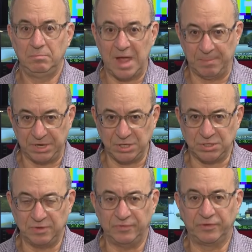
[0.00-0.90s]

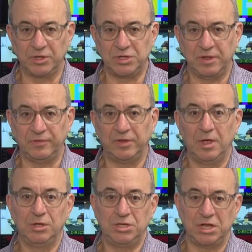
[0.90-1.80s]
applications, such as
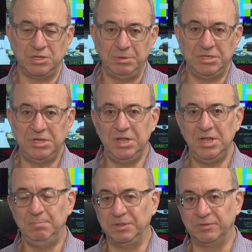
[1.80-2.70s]

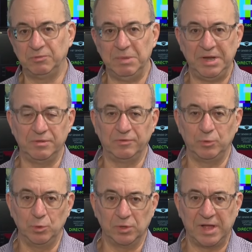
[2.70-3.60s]
ChatGPT, but there's many others.
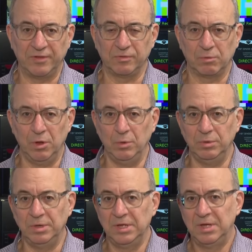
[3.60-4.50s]
Google has their
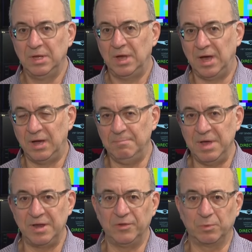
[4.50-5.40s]
own. Uh,
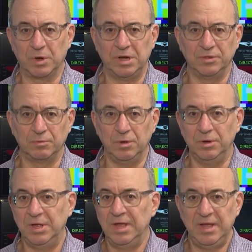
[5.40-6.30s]
Meta is working on their
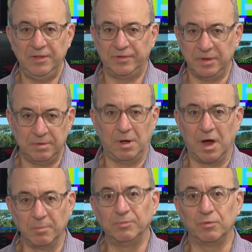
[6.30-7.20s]
own. It's an
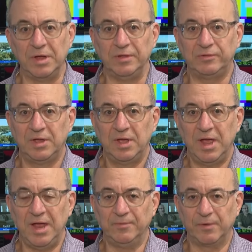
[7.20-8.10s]
arms race,
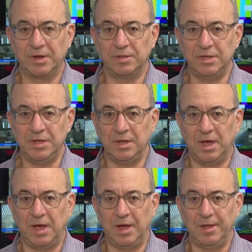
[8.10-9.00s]
and frankly,
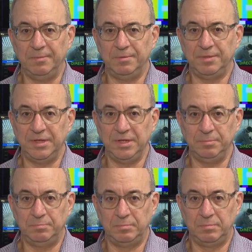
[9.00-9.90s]
uh, the
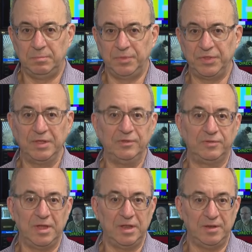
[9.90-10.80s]
things
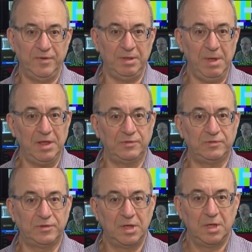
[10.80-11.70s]
that NVIDIA
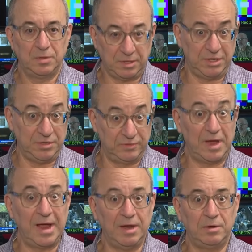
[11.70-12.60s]
makes, that they
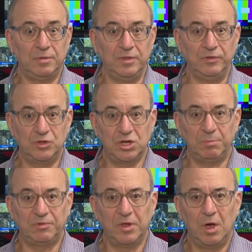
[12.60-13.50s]
design, these
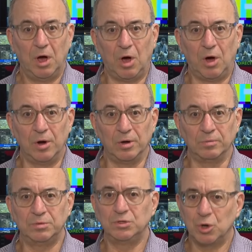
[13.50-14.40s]
chips,
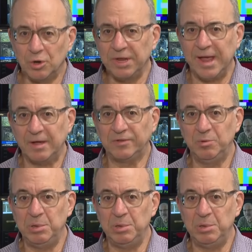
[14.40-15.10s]
are turning out to